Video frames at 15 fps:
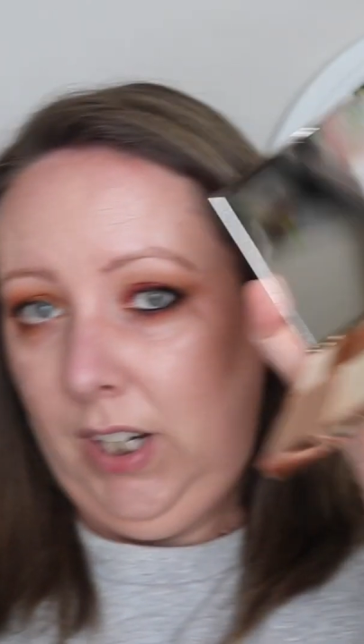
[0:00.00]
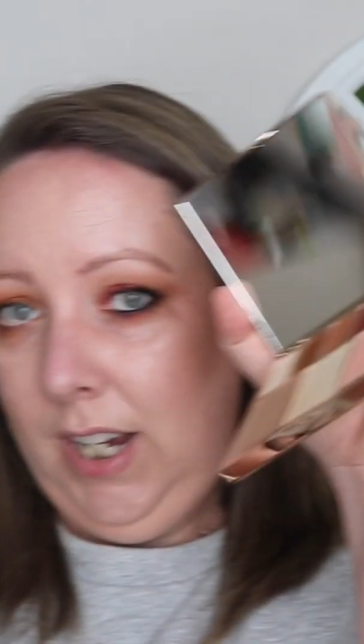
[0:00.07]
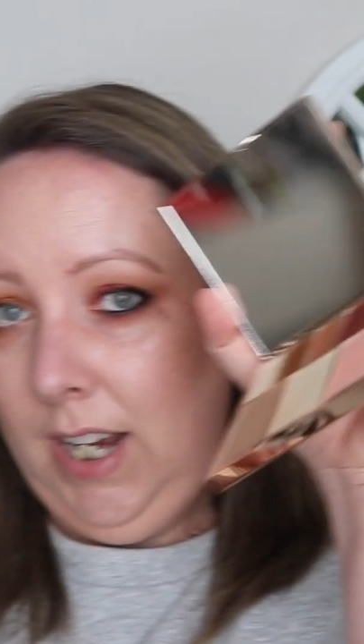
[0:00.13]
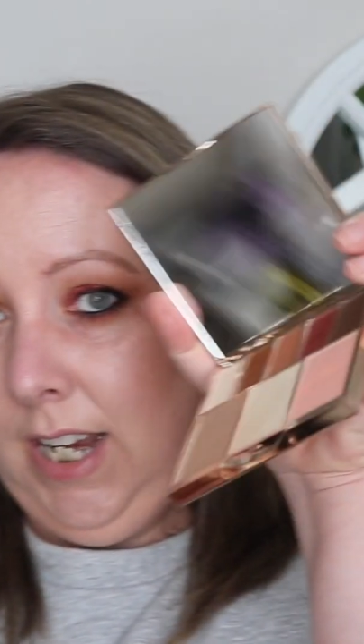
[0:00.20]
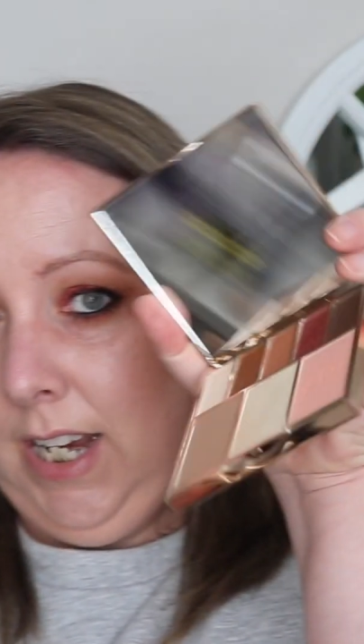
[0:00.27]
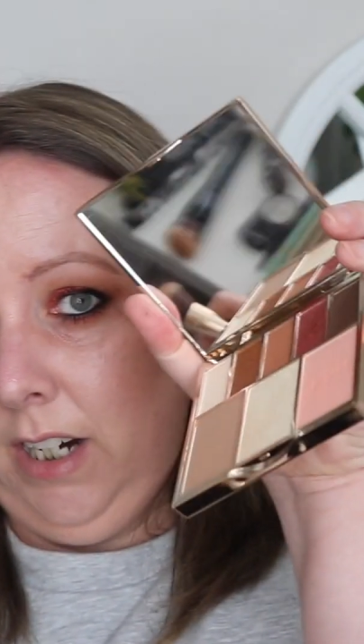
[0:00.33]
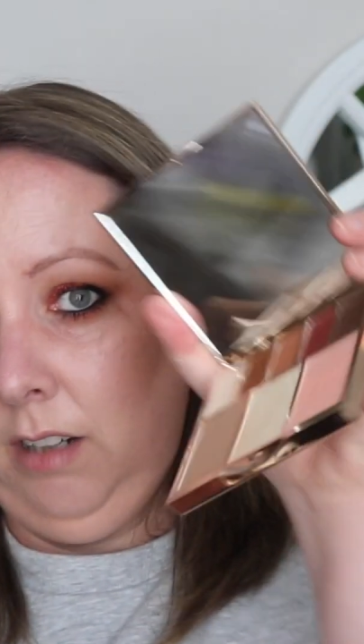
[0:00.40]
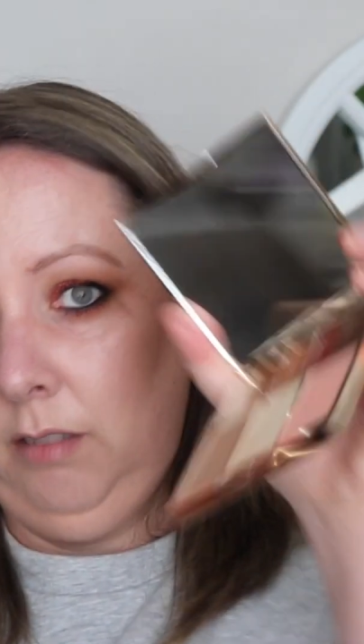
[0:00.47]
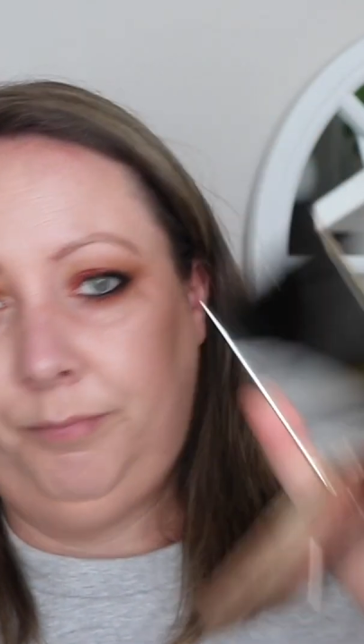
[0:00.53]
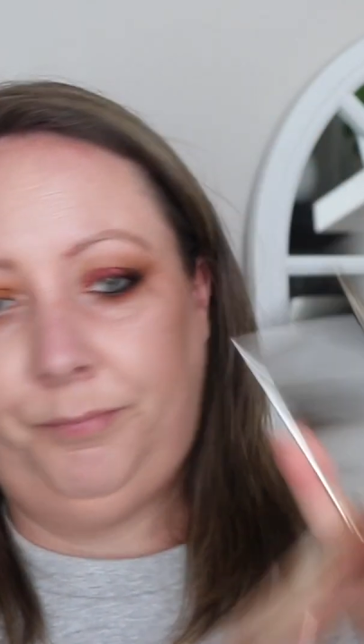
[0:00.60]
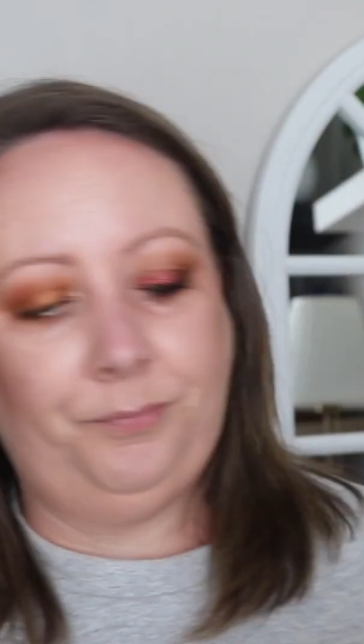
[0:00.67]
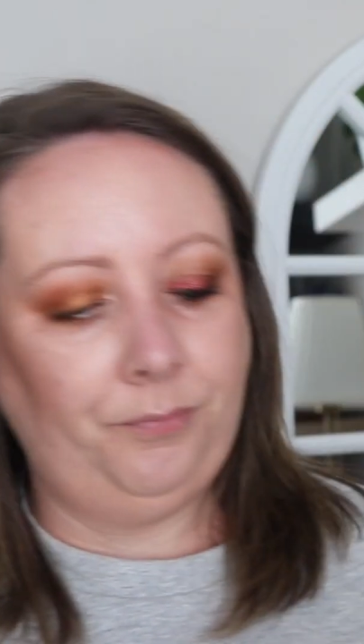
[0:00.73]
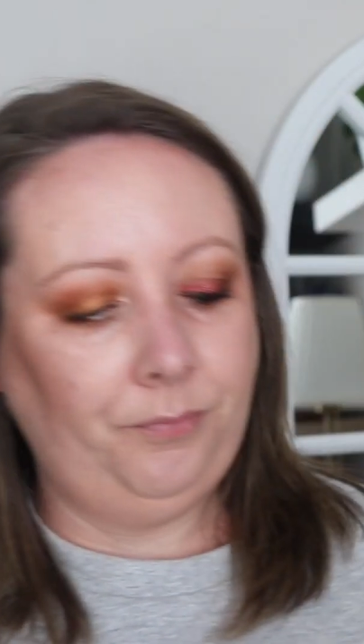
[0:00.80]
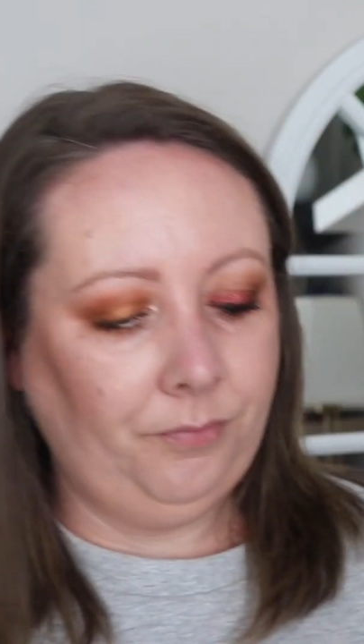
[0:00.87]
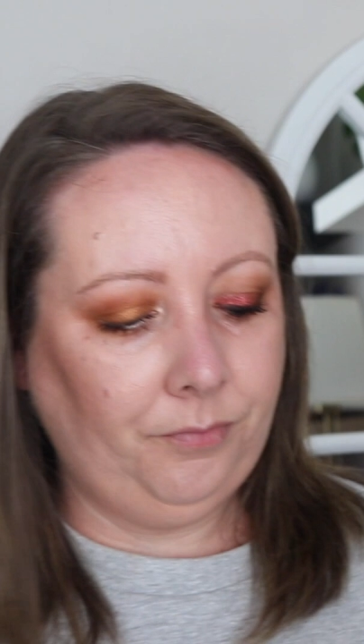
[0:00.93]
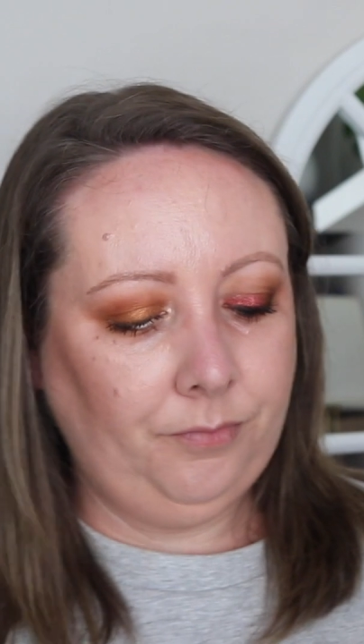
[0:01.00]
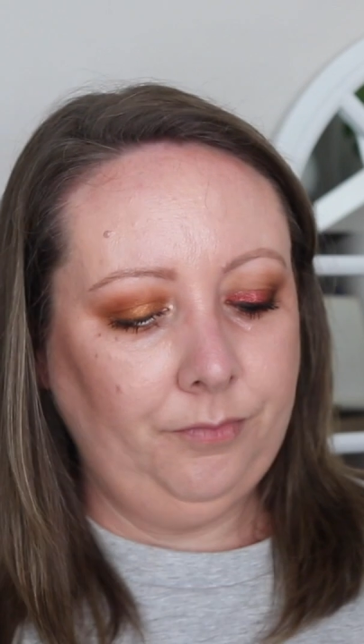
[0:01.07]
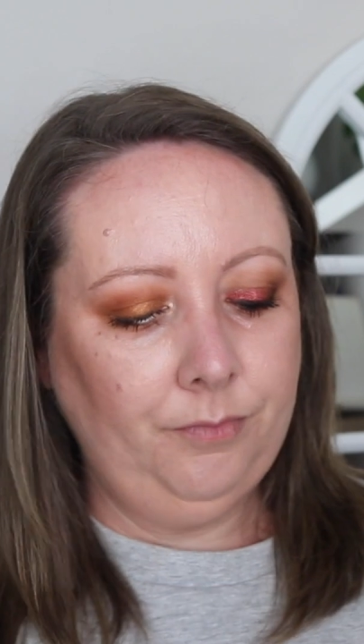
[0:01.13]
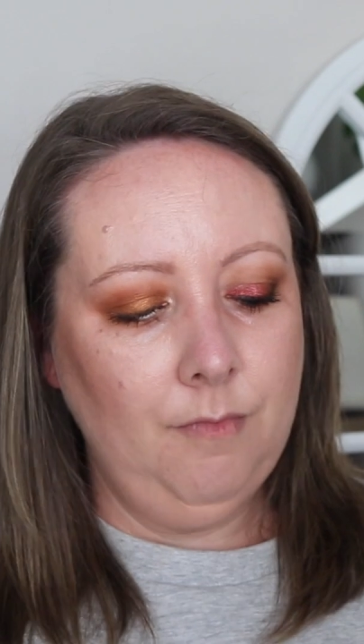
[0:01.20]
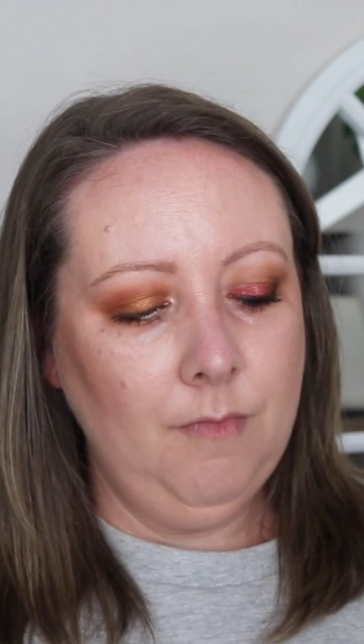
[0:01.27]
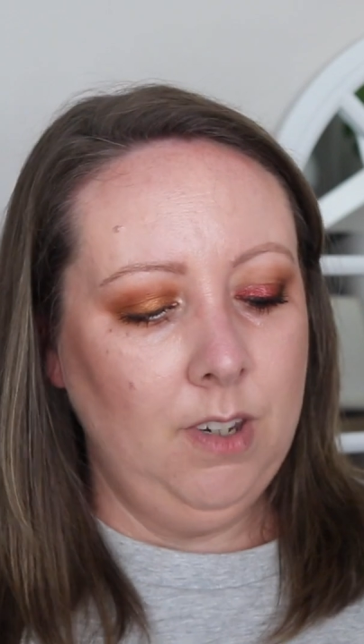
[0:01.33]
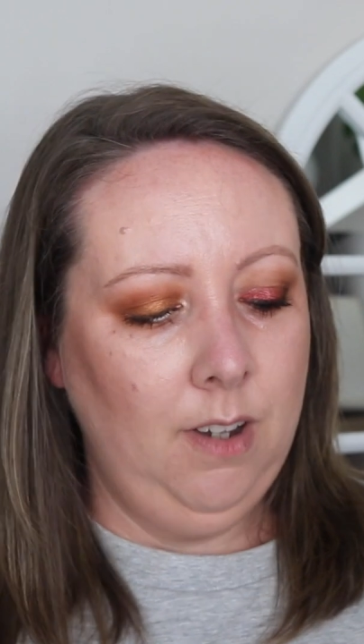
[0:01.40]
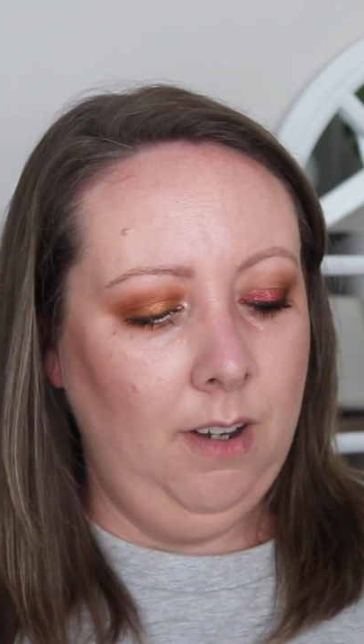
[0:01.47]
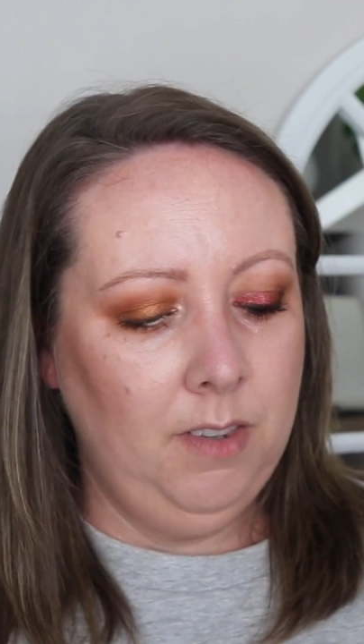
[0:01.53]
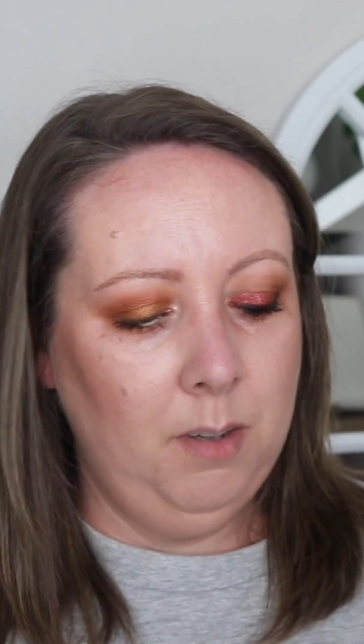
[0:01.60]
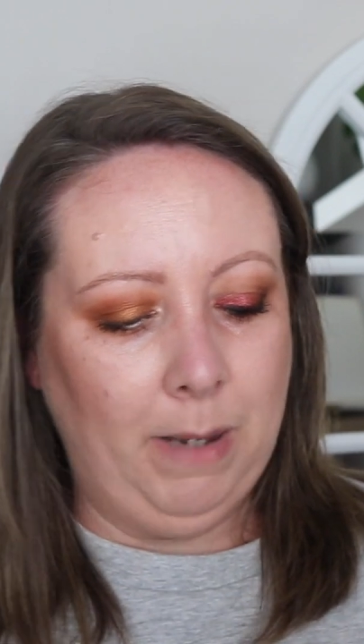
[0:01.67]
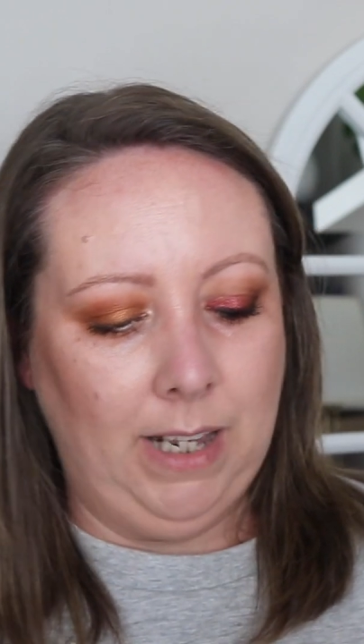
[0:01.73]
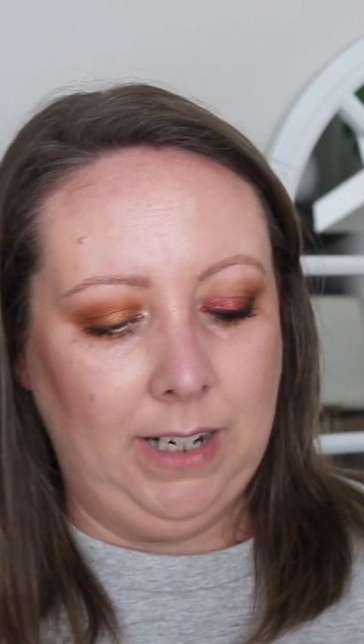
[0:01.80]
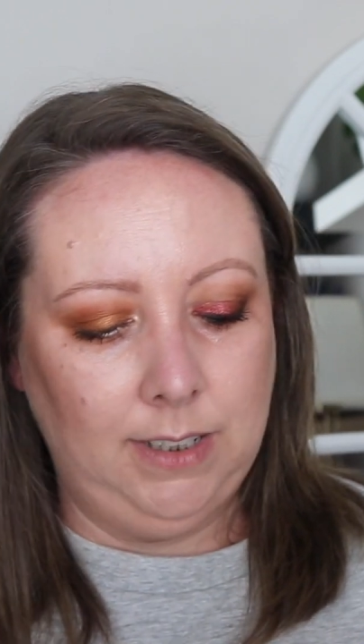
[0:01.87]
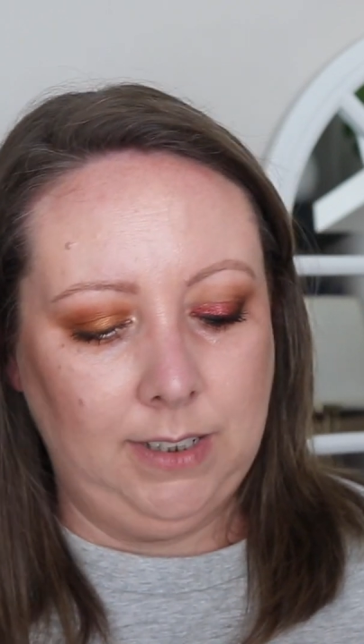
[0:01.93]
here on the
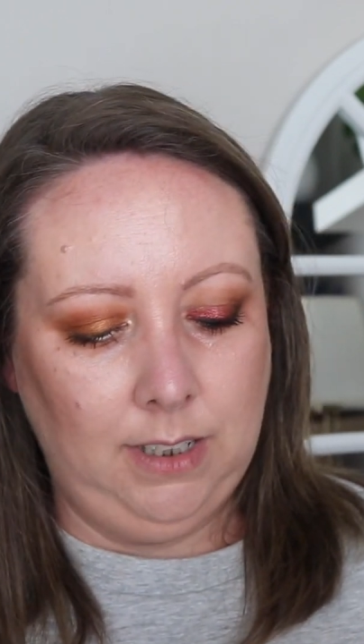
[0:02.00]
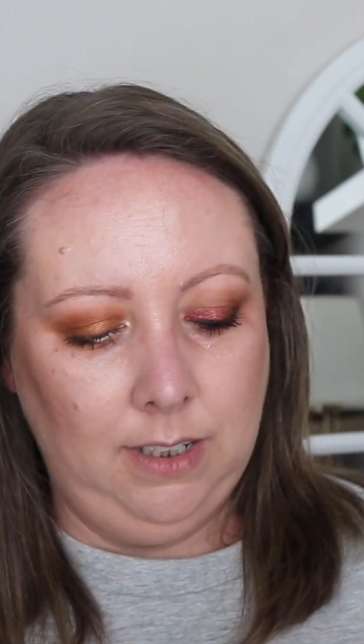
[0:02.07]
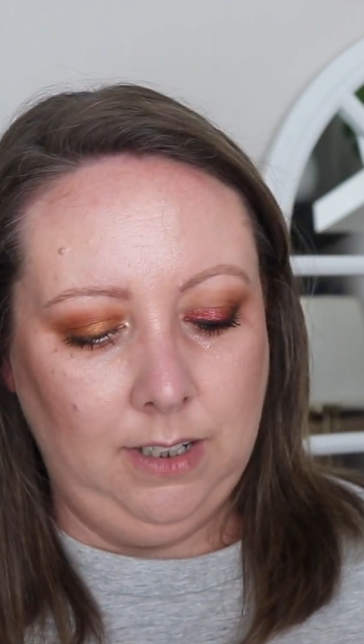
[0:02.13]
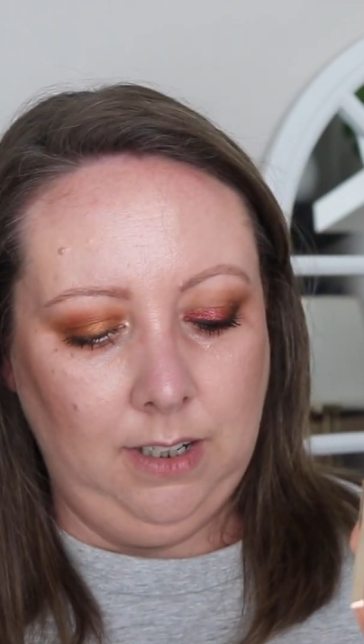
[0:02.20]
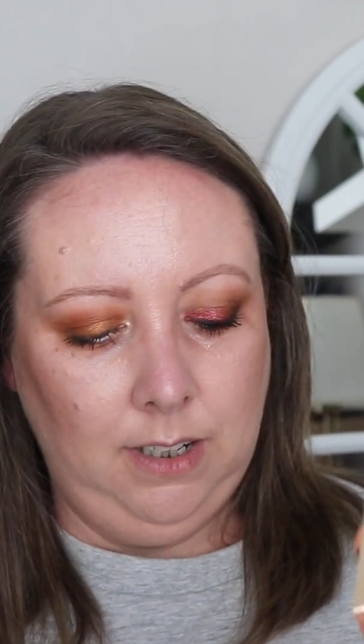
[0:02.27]
palette.